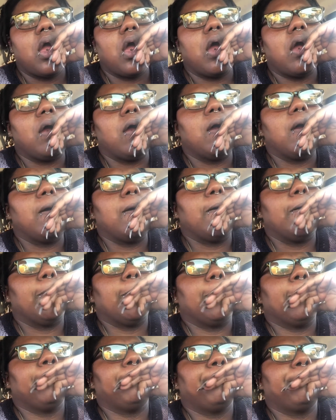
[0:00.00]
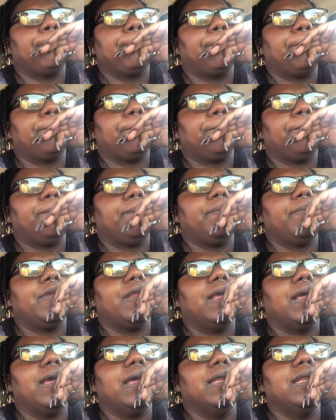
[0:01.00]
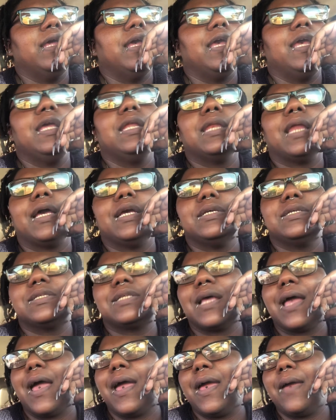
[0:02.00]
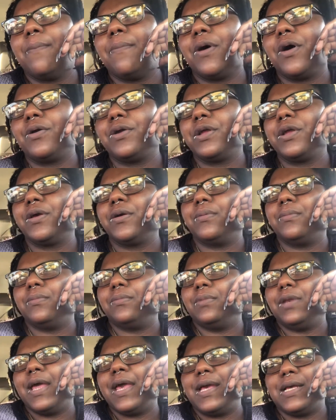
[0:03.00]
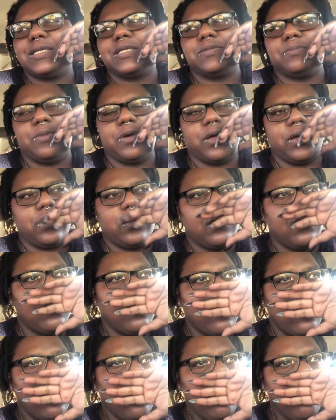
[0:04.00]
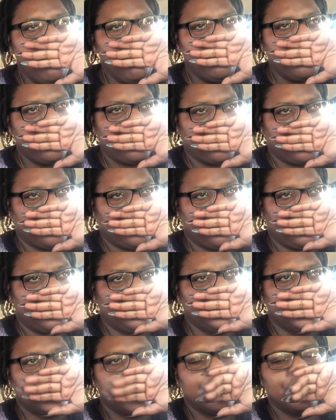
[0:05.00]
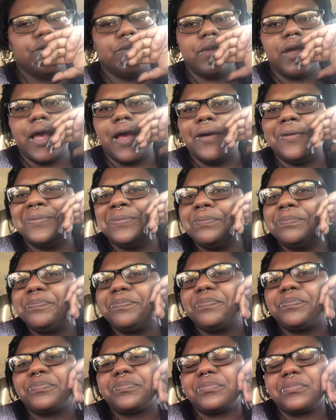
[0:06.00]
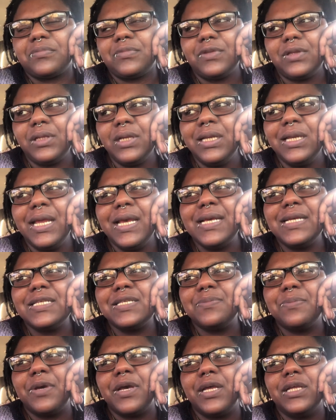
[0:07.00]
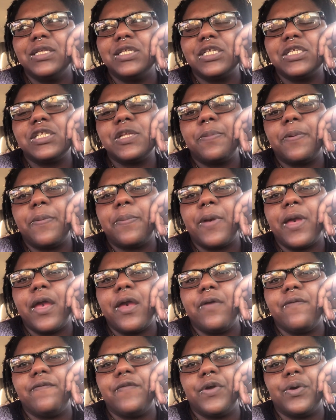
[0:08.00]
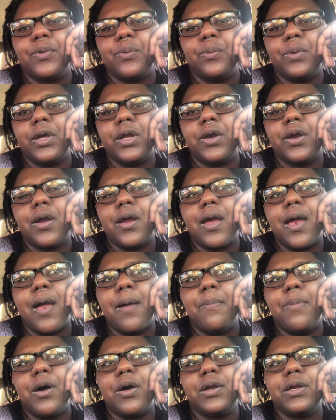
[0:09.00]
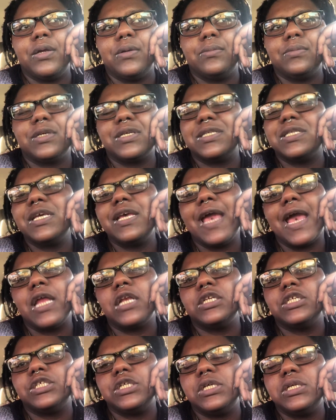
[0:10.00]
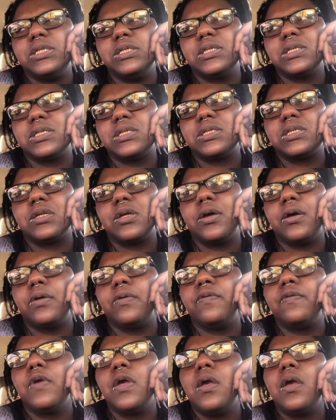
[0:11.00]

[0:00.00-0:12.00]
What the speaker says: And then I had bought him last month. Excuse me. Last month, just to prepare him for the winter, I bought him, because he got jeans and stuff,